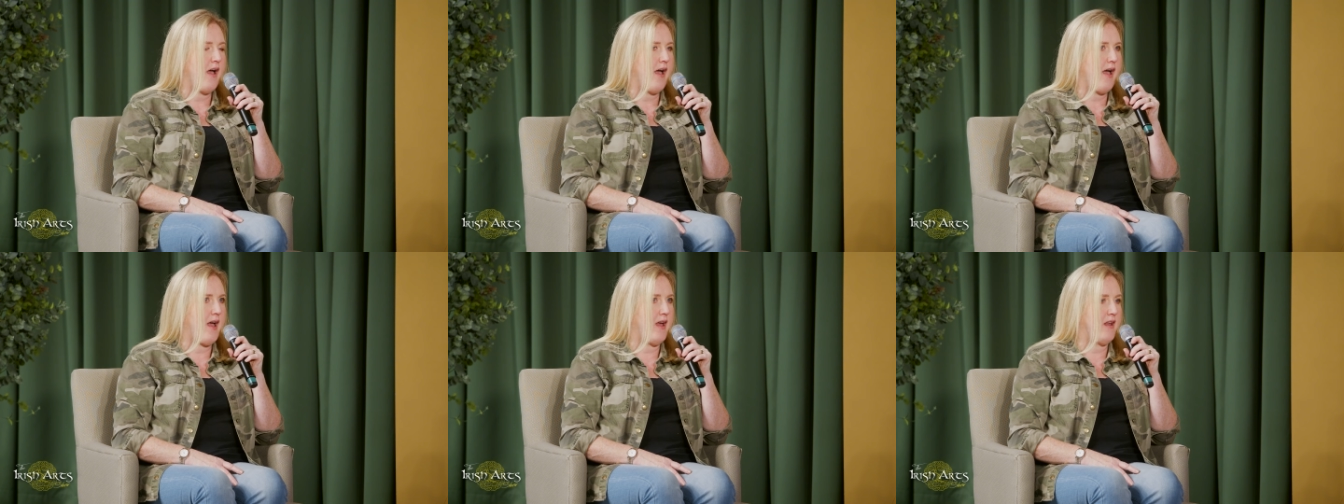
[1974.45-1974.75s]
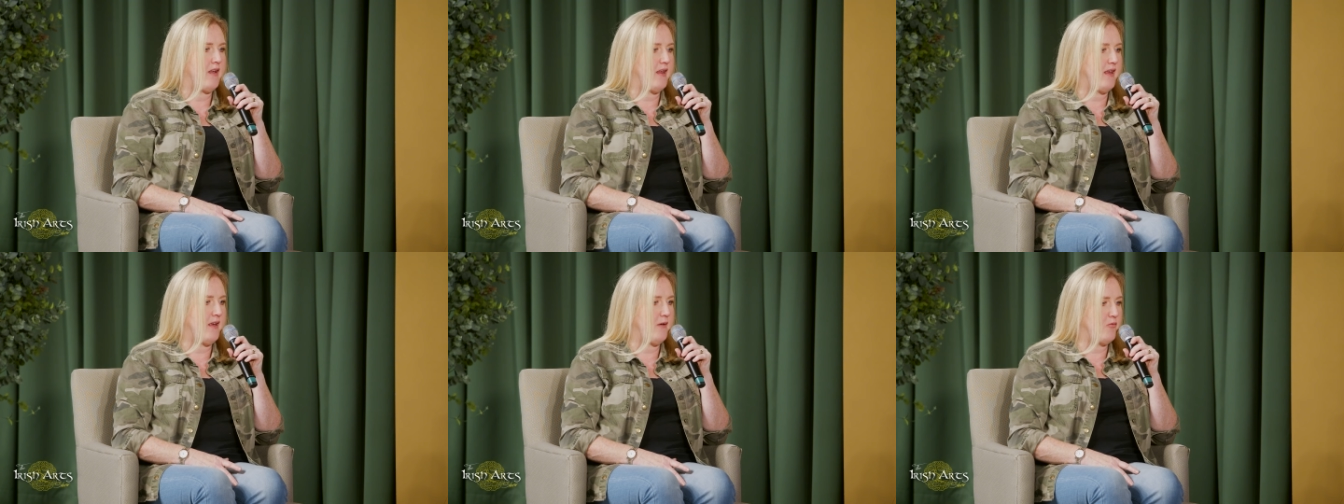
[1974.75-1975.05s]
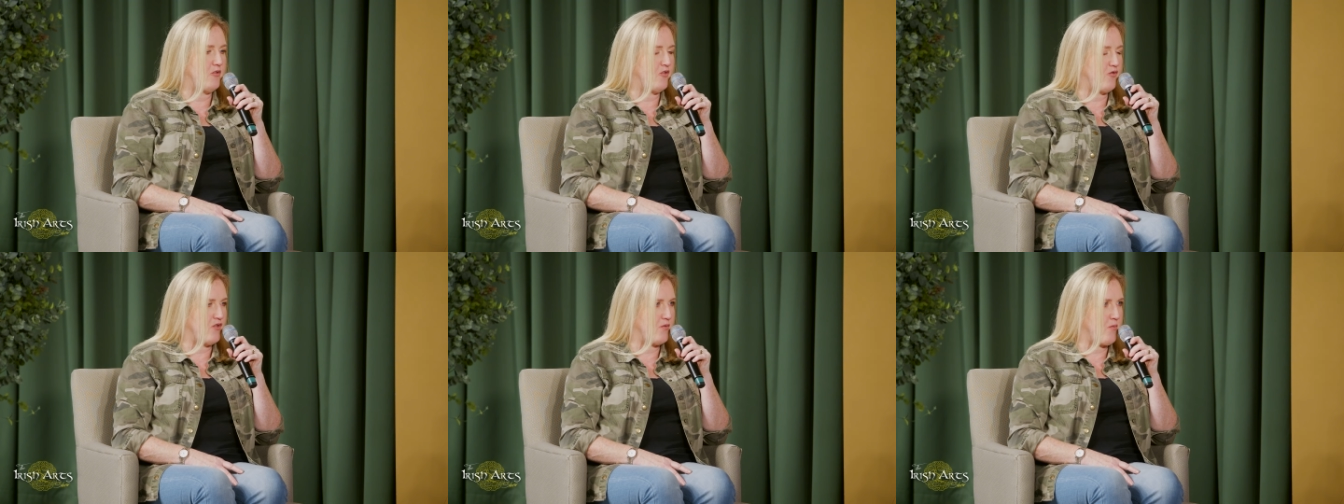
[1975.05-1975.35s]
and he
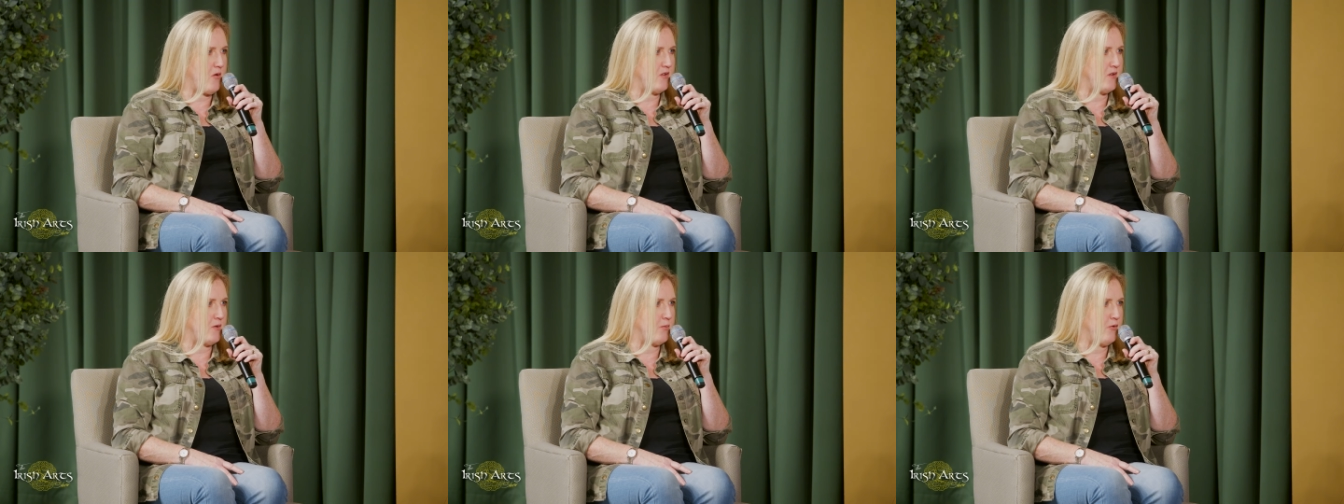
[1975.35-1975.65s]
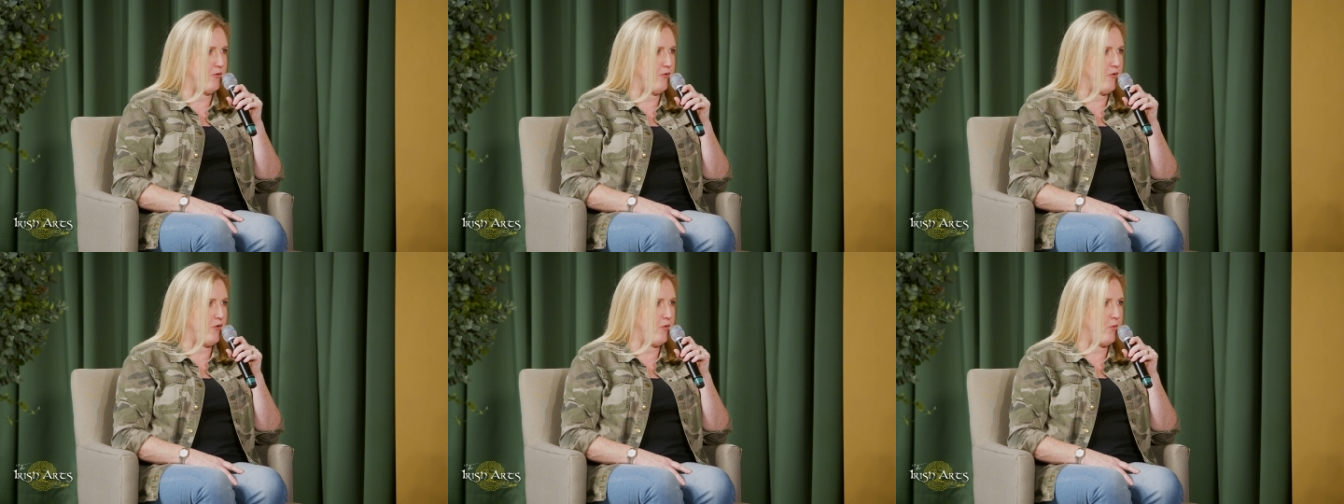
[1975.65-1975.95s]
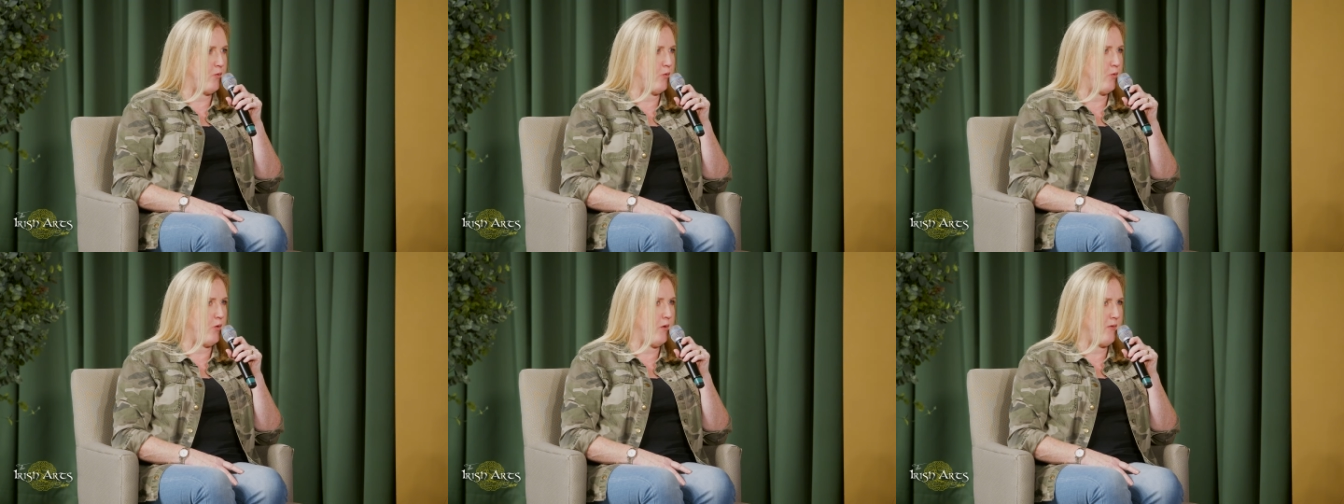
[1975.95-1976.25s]
was responsible for the
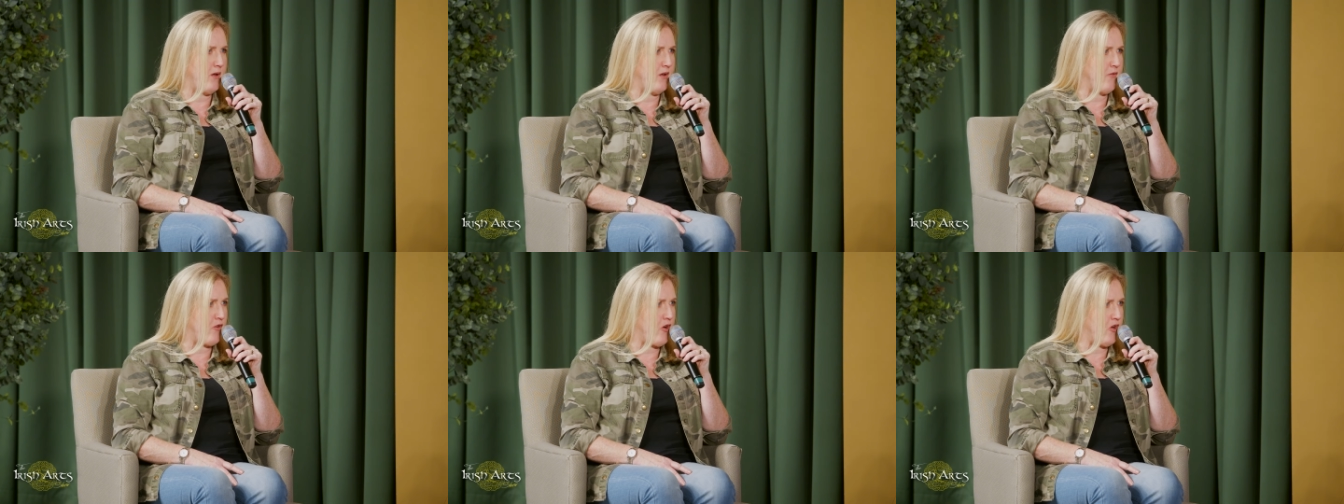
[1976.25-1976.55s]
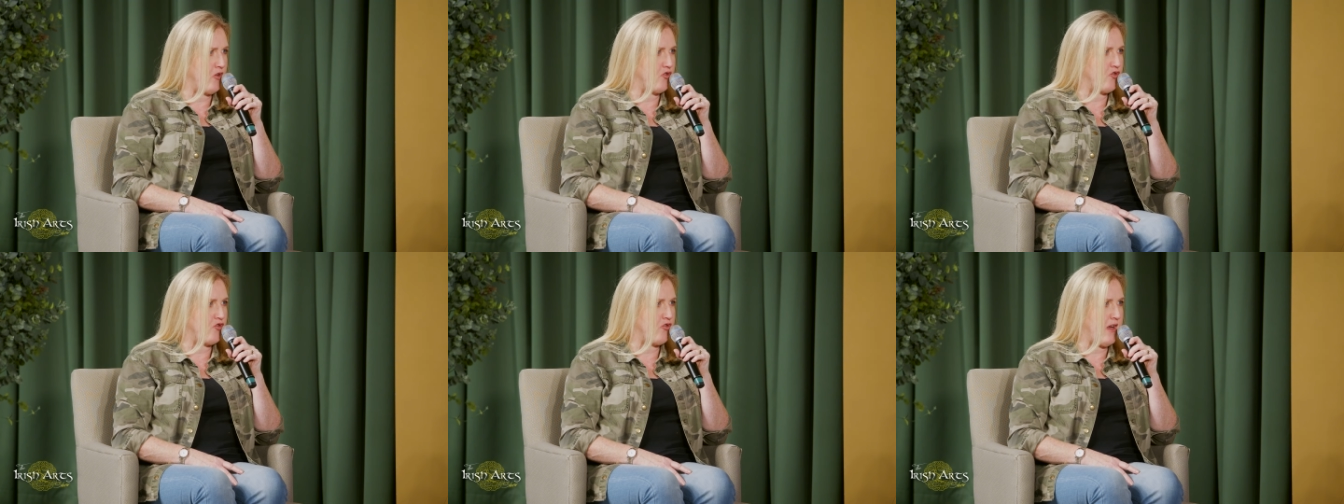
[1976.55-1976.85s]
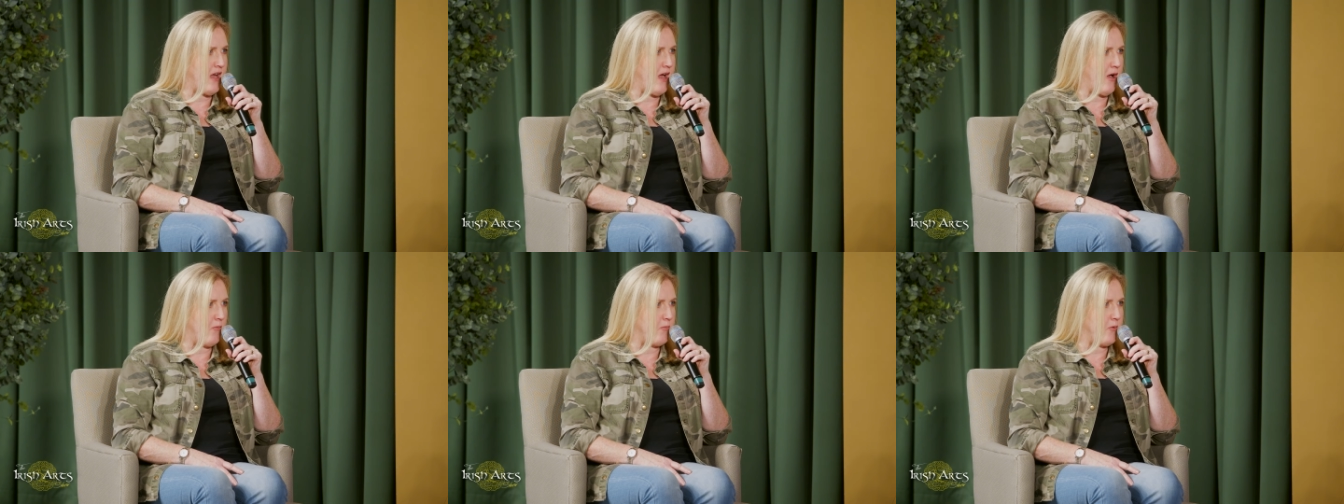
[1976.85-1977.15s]
Women of
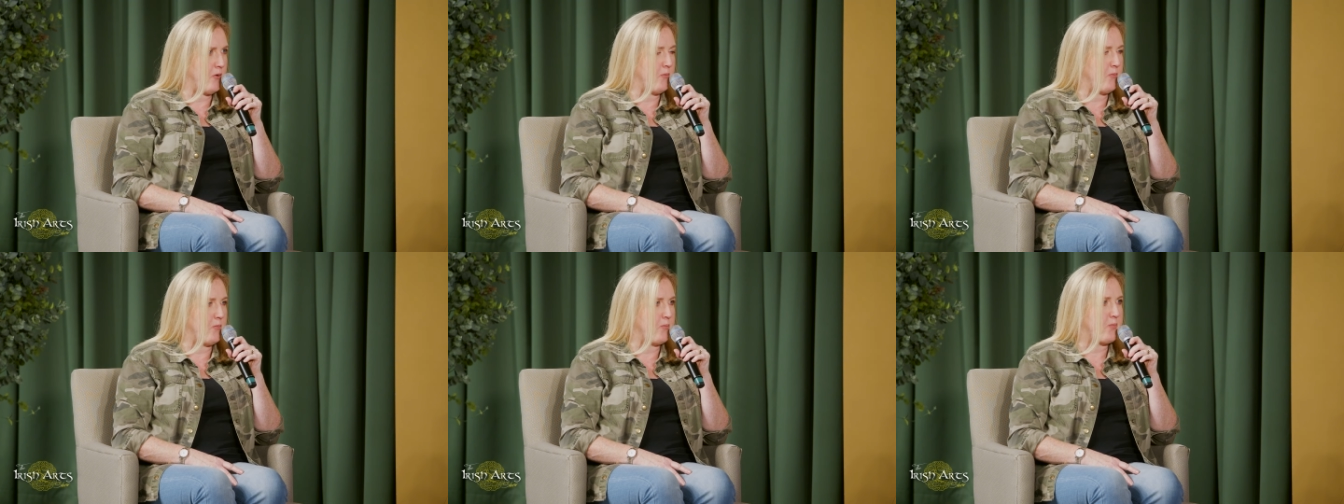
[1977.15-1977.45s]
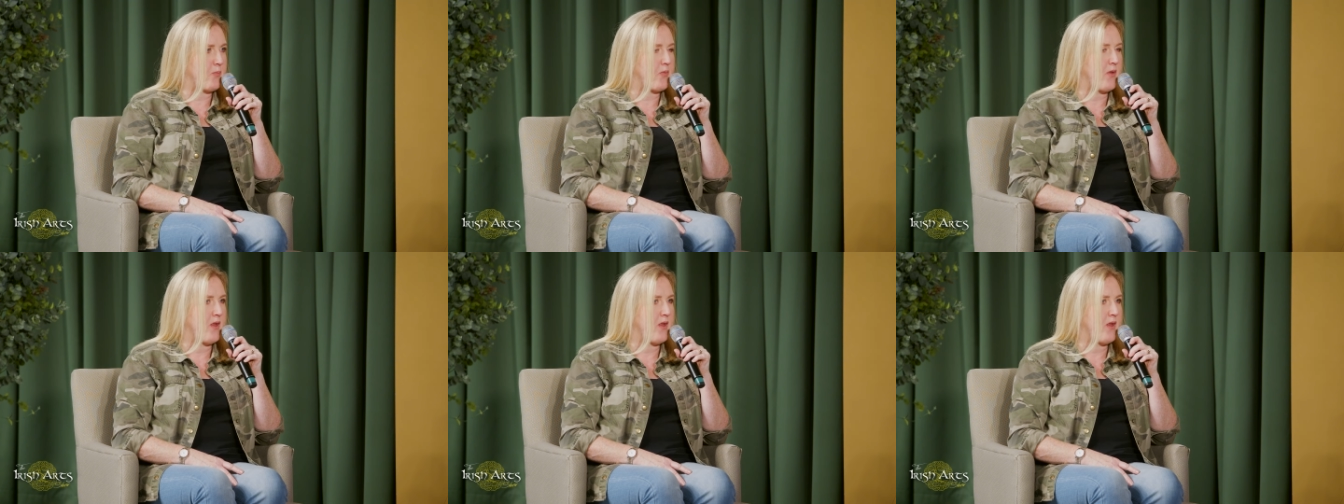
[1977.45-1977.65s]
Country album.